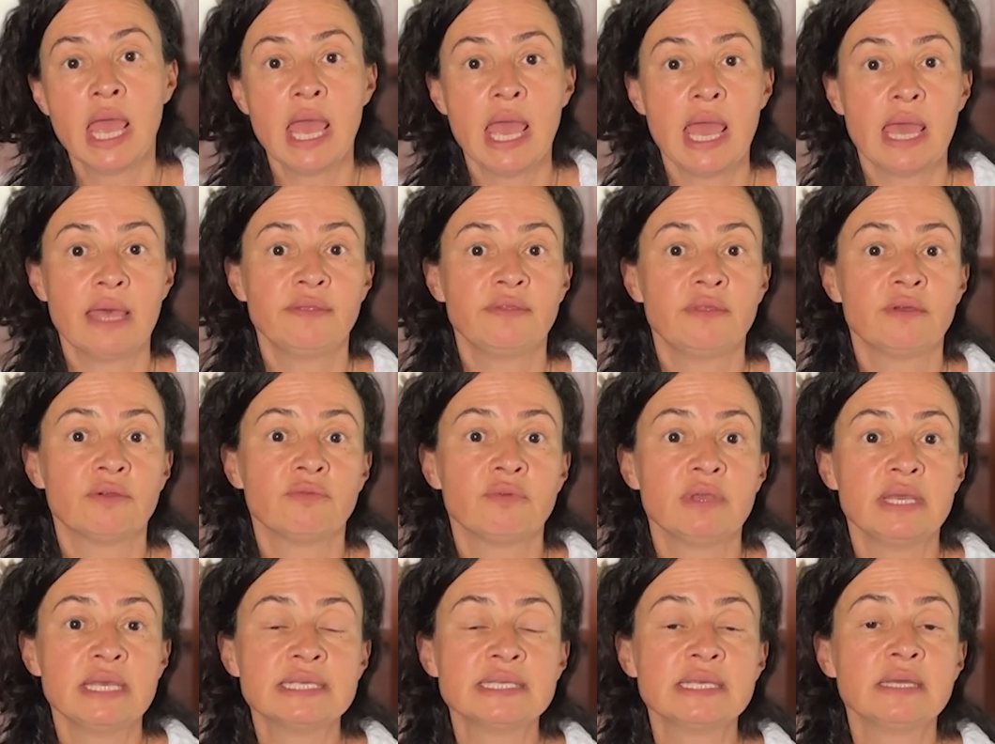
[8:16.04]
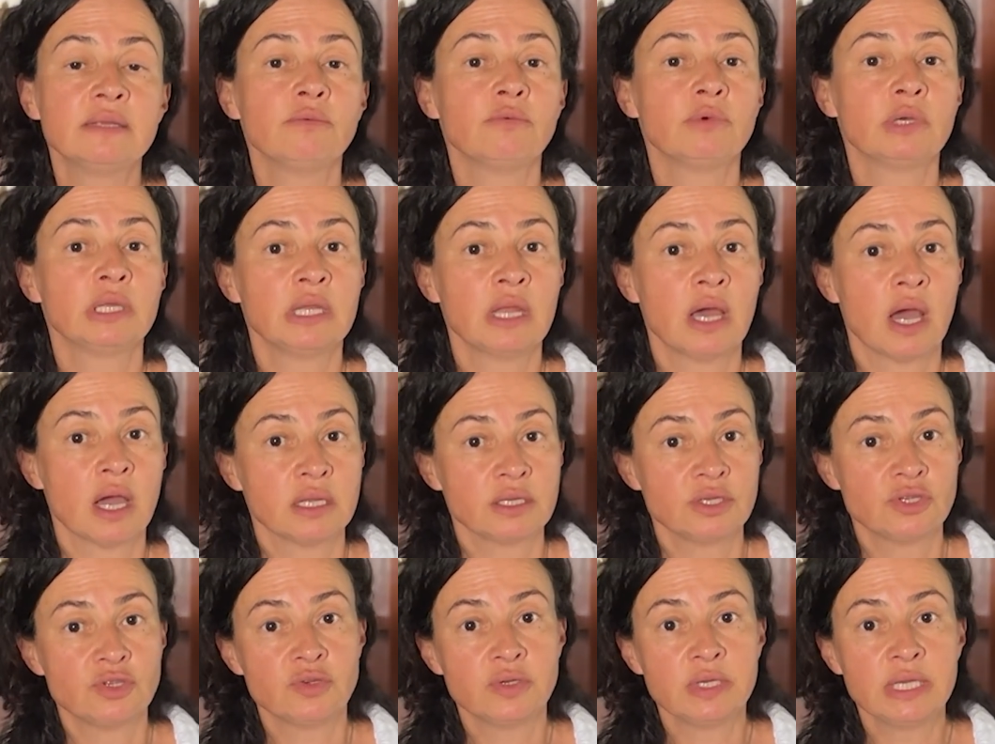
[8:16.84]
And the reason we're
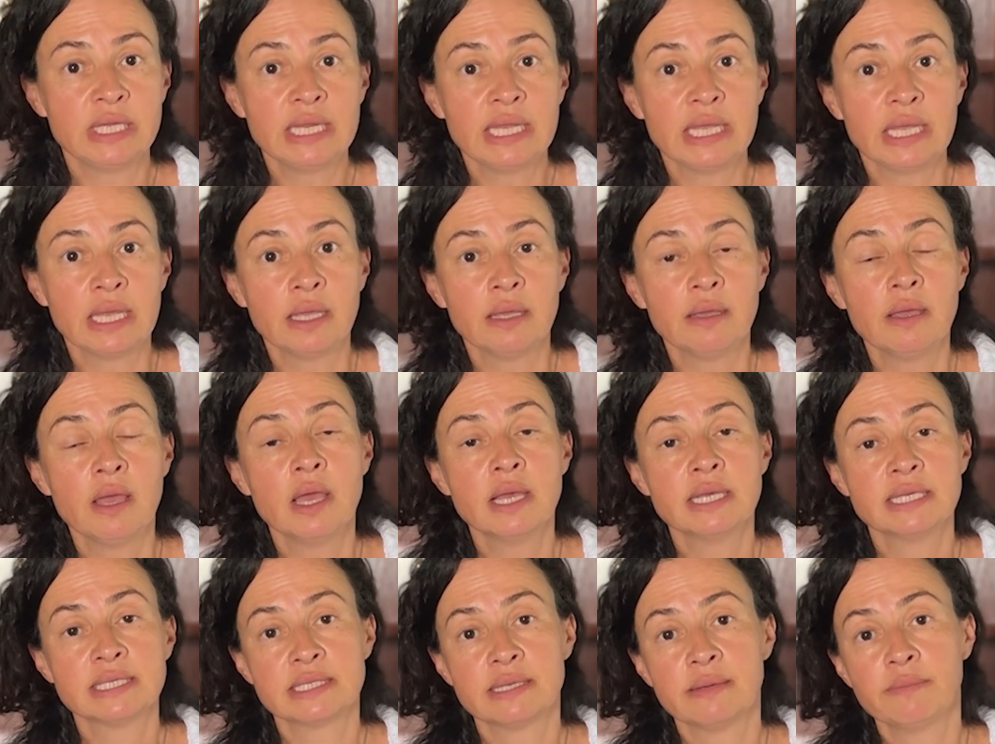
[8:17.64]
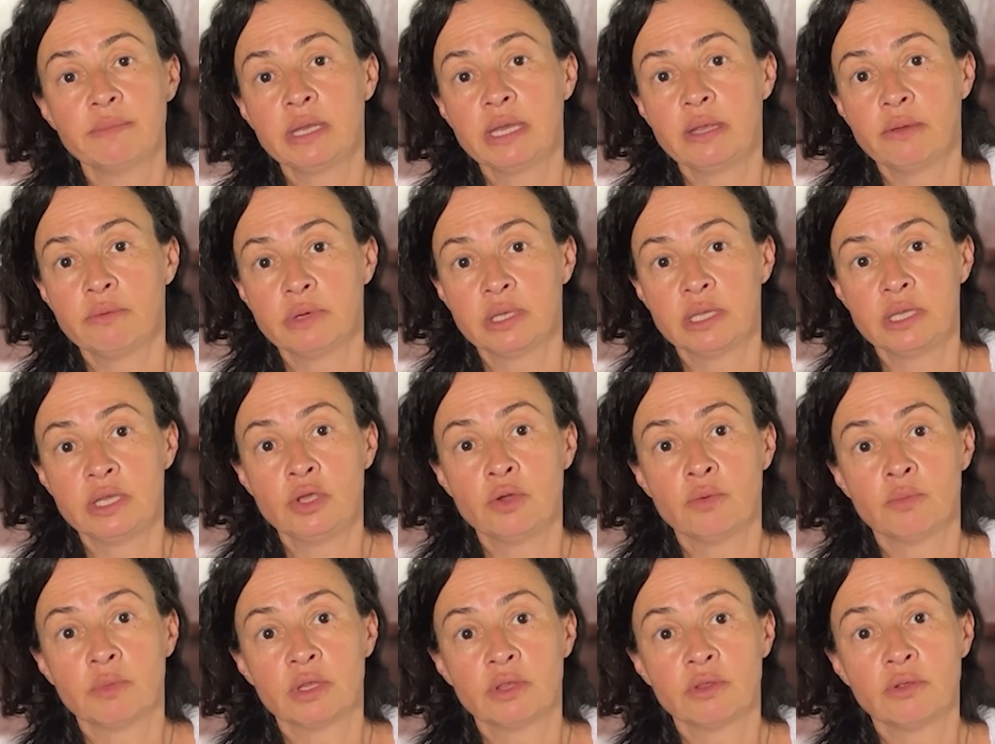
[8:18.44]
not treating somebody with
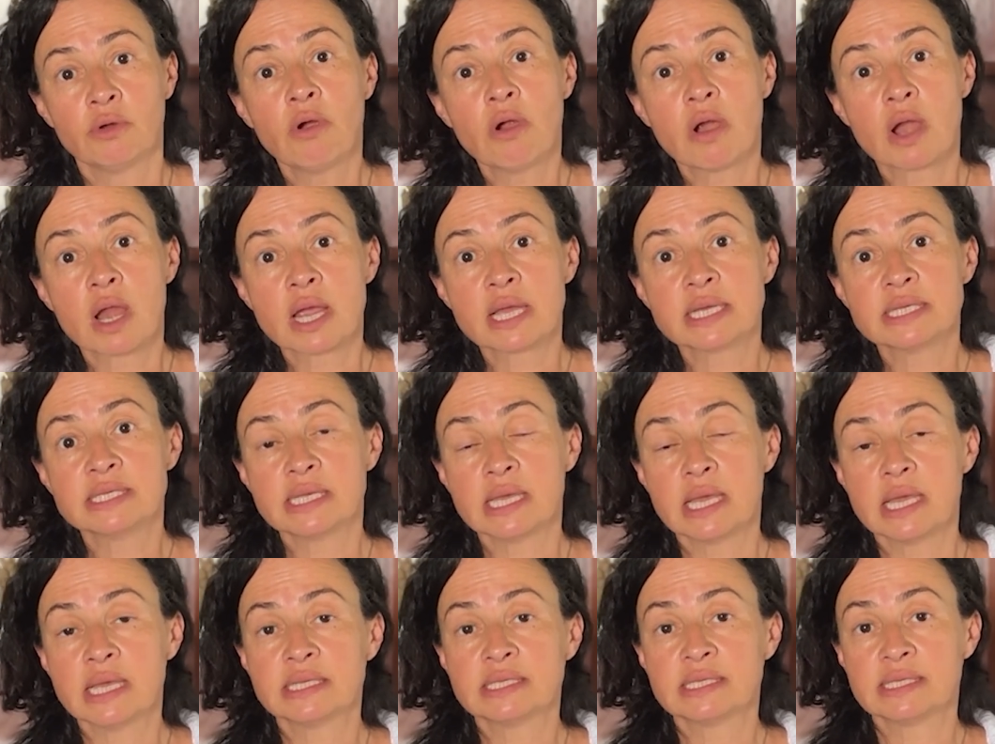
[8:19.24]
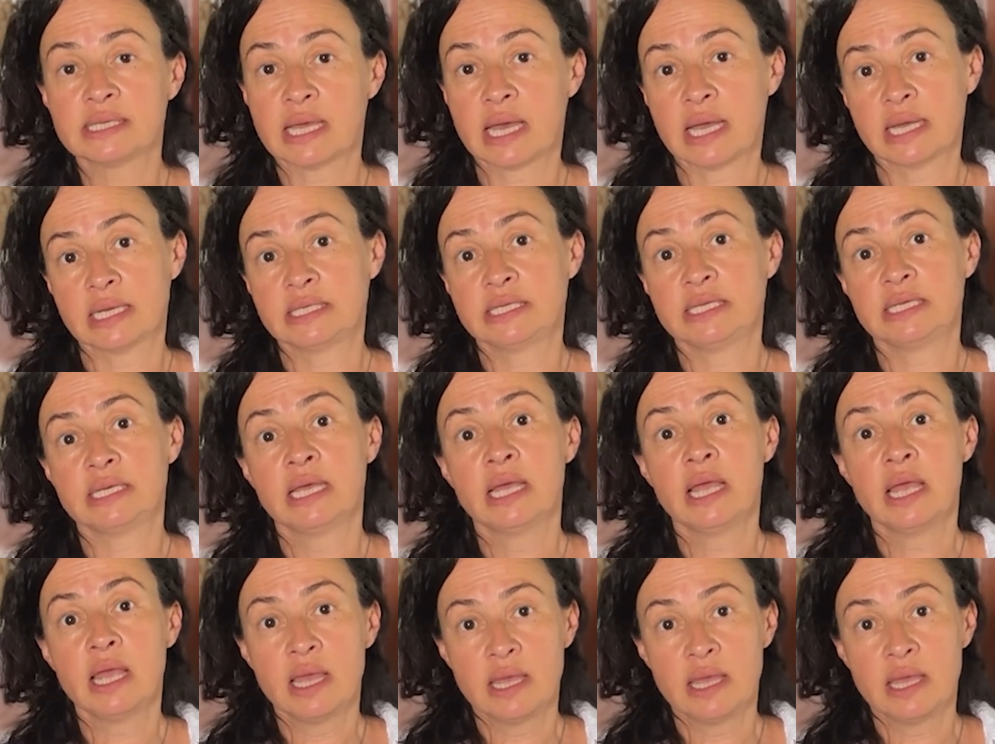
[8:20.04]
pneumothorax is that